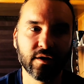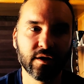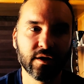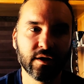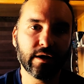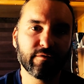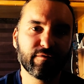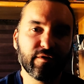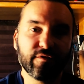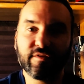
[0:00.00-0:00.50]

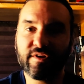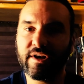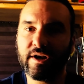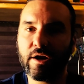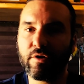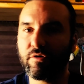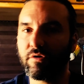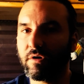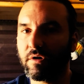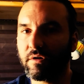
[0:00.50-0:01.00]

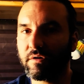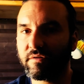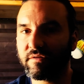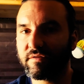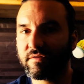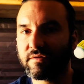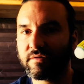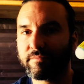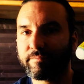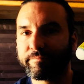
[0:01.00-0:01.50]

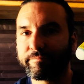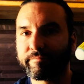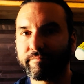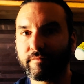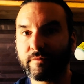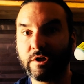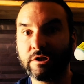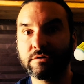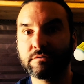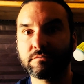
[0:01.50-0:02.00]
$1,500.
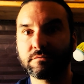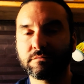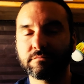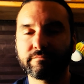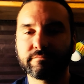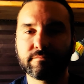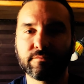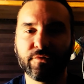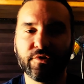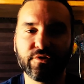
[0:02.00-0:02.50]

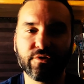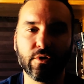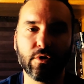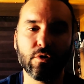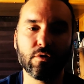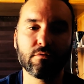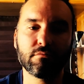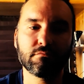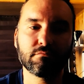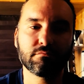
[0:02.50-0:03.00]

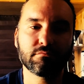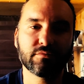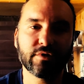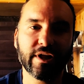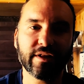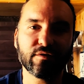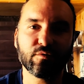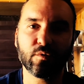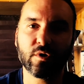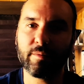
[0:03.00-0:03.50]
So
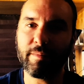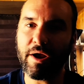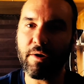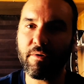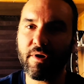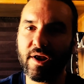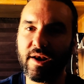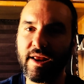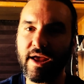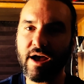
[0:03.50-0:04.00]
that's where I'm at
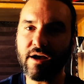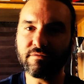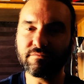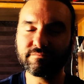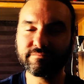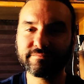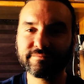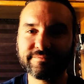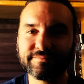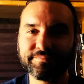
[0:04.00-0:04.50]
right now.
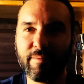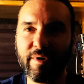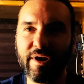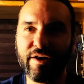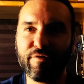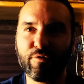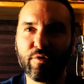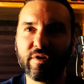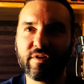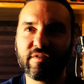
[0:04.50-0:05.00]
And
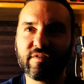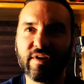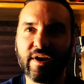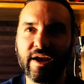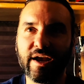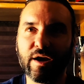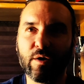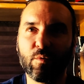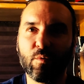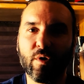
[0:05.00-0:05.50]
everyone's
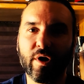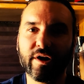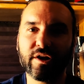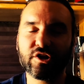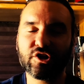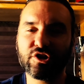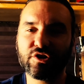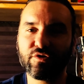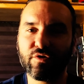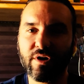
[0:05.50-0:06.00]
saying, why
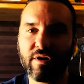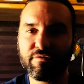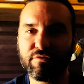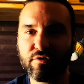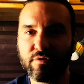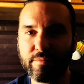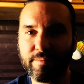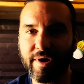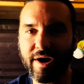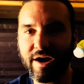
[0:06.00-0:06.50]
did you drive
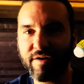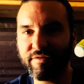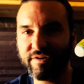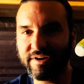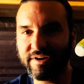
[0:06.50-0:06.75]
through the Mojave